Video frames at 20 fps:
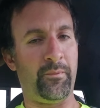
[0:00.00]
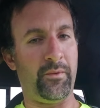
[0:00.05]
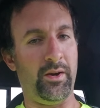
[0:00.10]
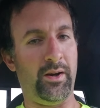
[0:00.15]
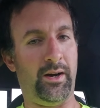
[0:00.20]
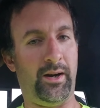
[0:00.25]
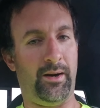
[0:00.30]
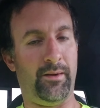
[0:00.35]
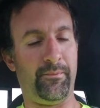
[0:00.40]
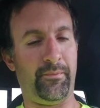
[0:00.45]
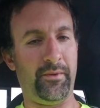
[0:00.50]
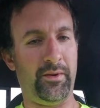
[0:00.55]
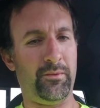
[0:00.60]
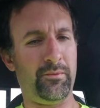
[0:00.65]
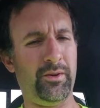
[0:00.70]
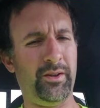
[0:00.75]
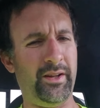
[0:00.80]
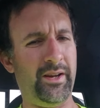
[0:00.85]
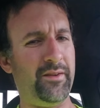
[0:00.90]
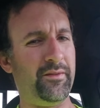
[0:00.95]
And
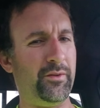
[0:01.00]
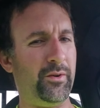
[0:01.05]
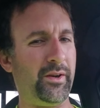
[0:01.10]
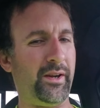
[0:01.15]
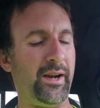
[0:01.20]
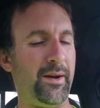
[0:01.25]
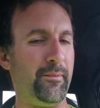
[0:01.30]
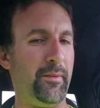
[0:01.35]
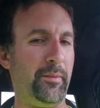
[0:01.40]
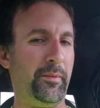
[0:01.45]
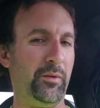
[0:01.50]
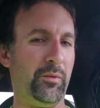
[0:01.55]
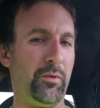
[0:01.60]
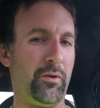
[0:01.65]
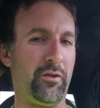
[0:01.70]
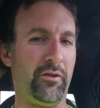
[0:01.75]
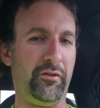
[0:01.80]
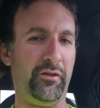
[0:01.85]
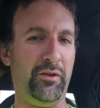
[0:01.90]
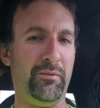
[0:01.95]
really, I've only got maybe
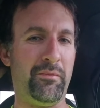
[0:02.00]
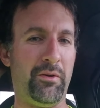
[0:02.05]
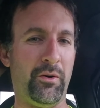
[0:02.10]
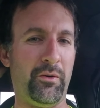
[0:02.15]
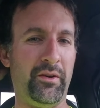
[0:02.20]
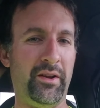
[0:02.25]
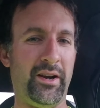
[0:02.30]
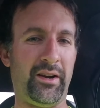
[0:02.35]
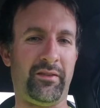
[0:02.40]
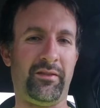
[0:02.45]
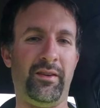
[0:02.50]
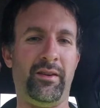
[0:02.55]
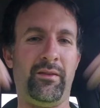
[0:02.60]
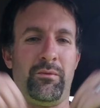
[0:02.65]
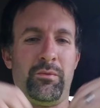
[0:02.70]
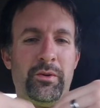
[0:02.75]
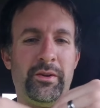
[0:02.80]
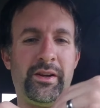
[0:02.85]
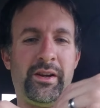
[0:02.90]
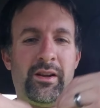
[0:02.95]
one or two mower decks that
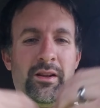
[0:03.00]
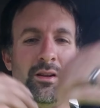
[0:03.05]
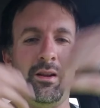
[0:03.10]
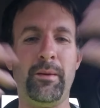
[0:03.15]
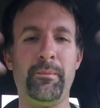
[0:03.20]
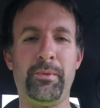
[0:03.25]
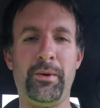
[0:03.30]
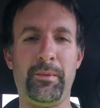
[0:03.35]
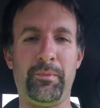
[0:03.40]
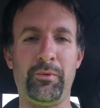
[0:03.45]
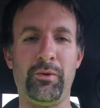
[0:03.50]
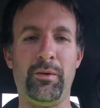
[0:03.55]
really clump up real